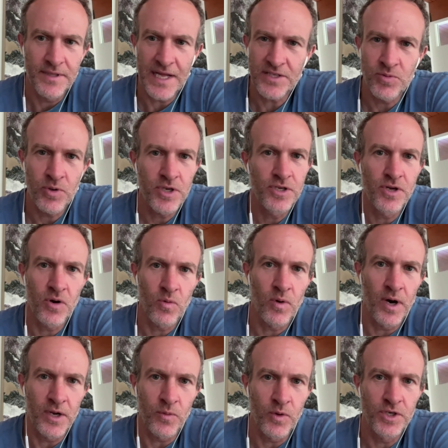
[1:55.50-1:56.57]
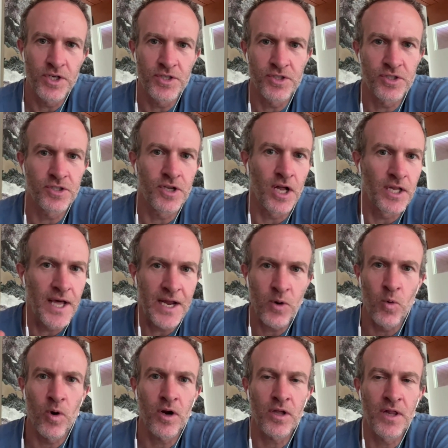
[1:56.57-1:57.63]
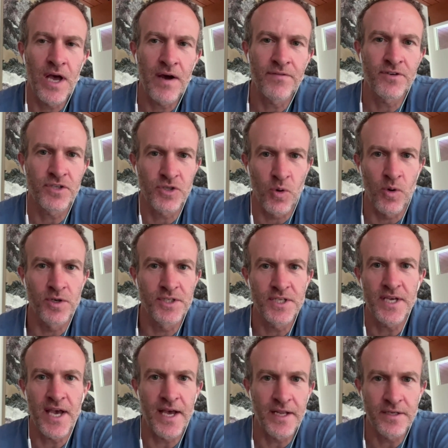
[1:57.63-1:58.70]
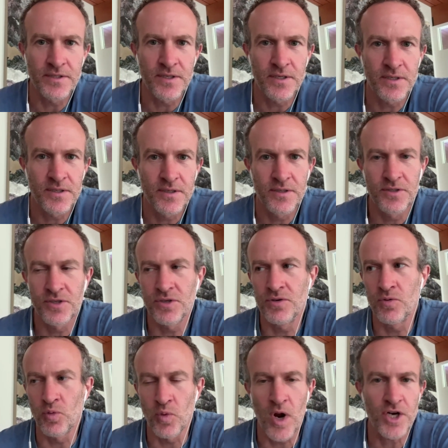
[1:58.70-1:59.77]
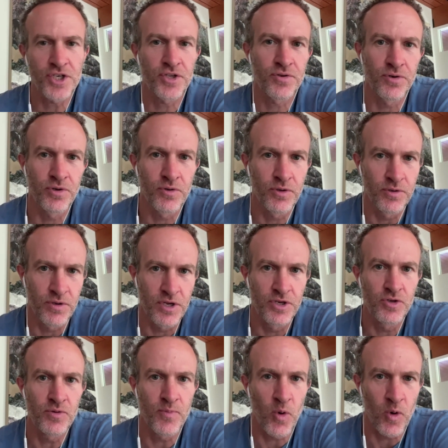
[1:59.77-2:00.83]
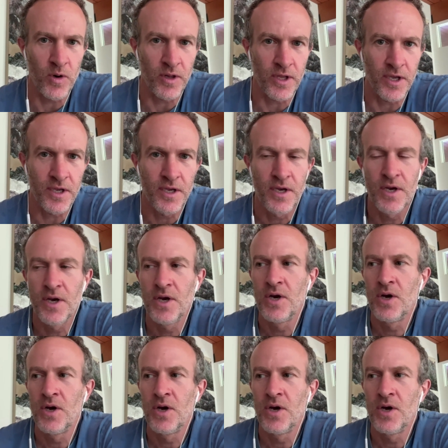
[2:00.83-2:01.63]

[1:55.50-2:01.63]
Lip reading: That's what you don't want, which is a lot of work left towards the end to rush through and do poorly,